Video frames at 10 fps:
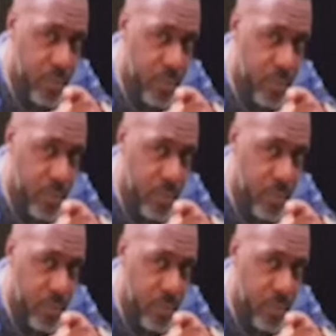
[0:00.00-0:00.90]

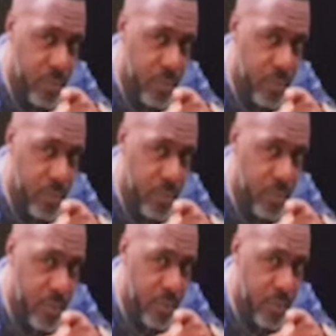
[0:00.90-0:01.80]

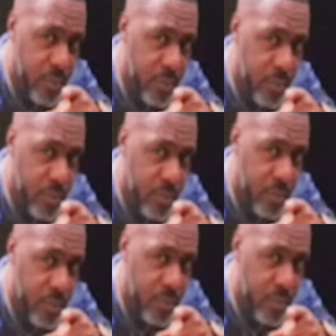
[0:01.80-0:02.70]

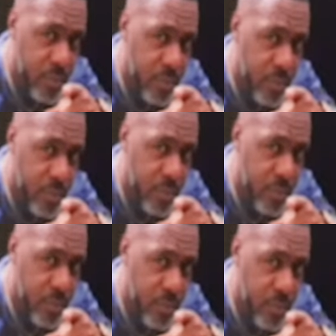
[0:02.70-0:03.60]

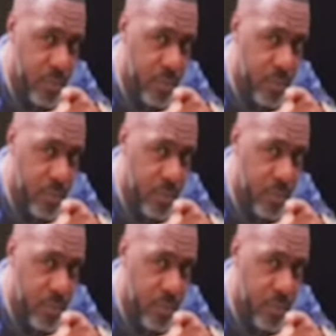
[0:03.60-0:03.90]
No words are spoken by the person on screen.